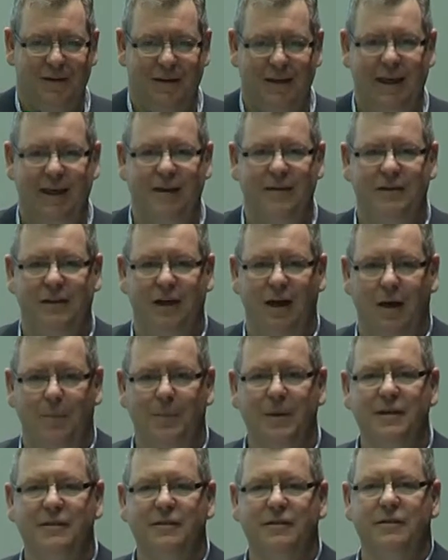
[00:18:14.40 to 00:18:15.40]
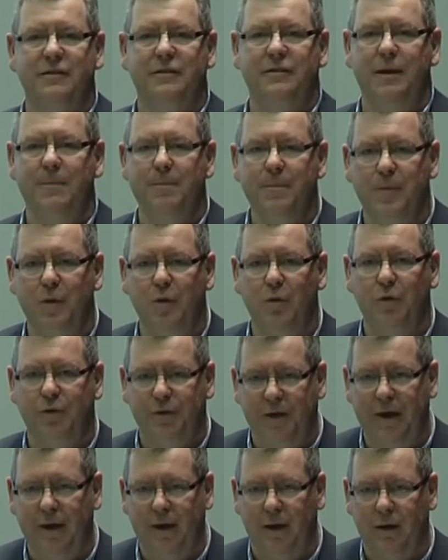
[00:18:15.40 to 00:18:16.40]
easier. But it's simple
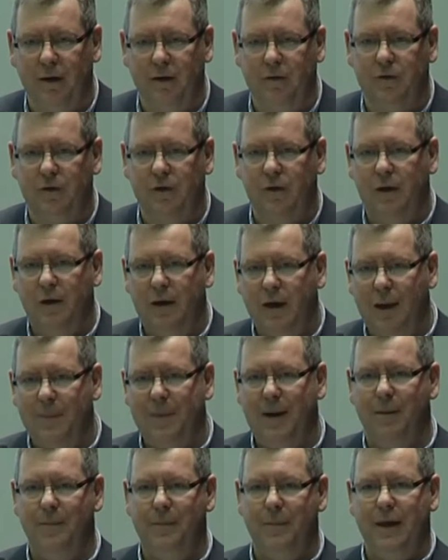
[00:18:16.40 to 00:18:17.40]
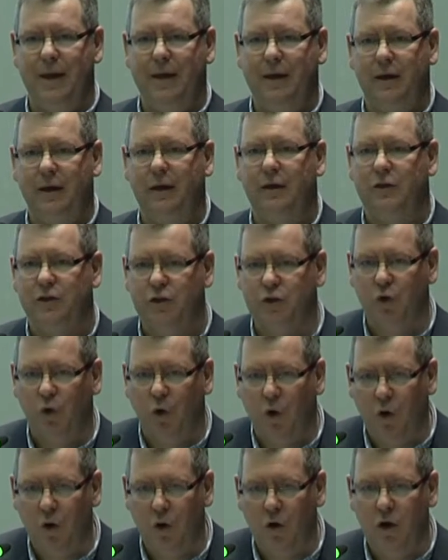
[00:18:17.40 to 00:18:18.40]
things about making
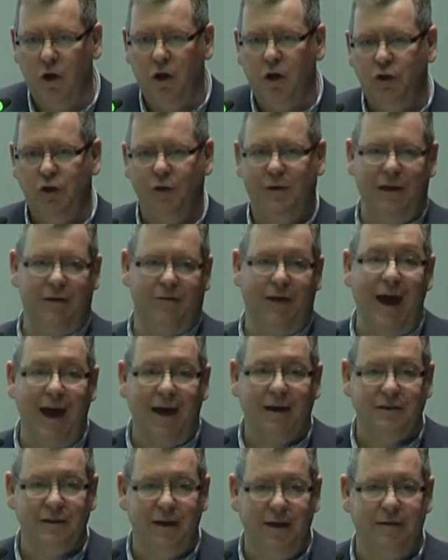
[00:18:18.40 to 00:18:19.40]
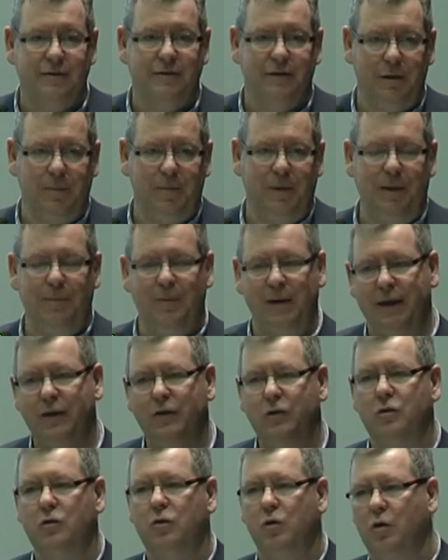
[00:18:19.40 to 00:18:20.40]
sure you give access to the people
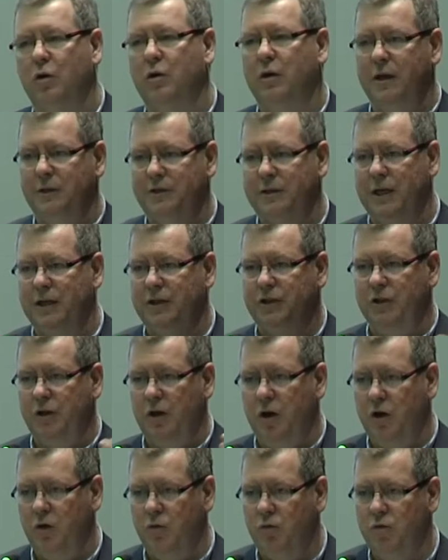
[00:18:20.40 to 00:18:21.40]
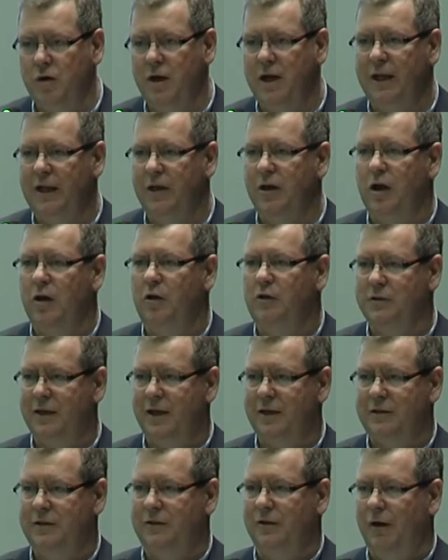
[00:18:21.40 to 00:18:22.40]
in your organisation who really knows
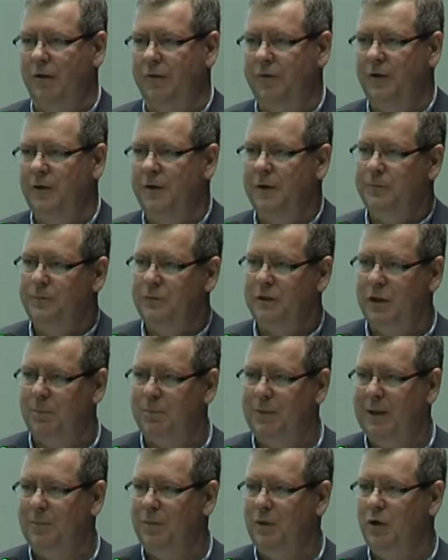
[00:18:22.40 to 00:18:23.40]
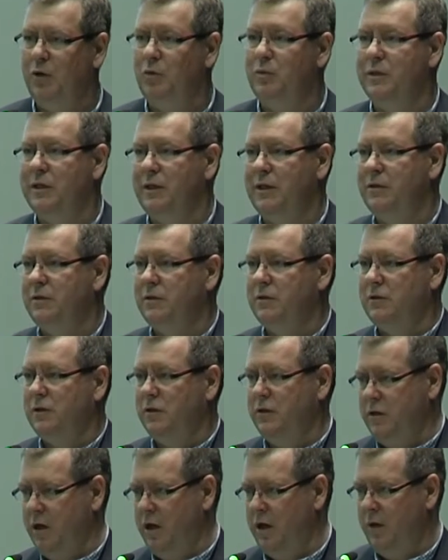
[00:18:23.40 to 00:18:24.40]
their stuff, to the people who needs
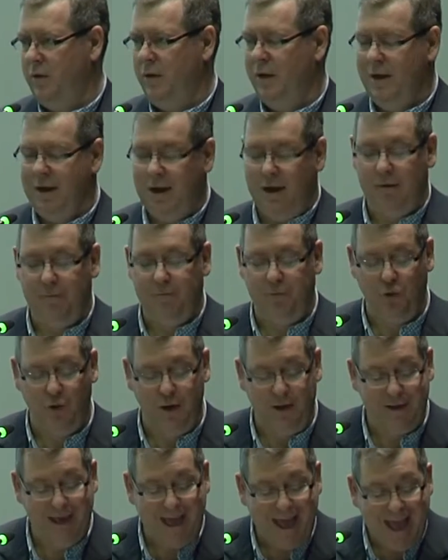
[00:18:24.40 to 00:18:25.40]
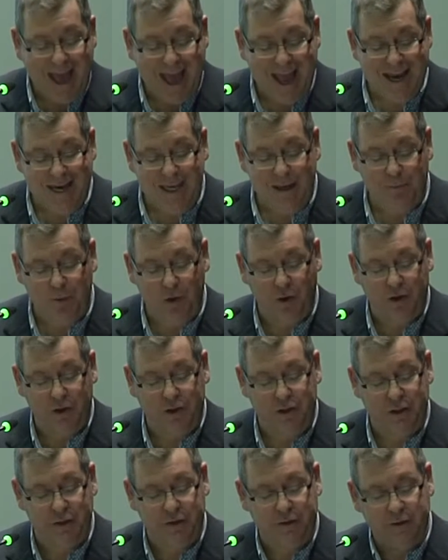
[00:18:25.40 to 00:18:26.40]
to know, and avoid any
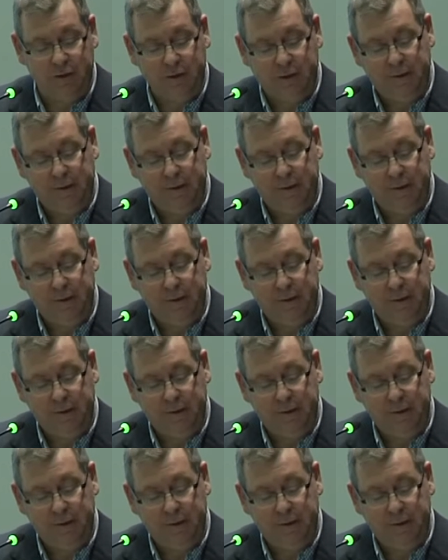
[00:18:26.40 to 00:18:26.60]
blockages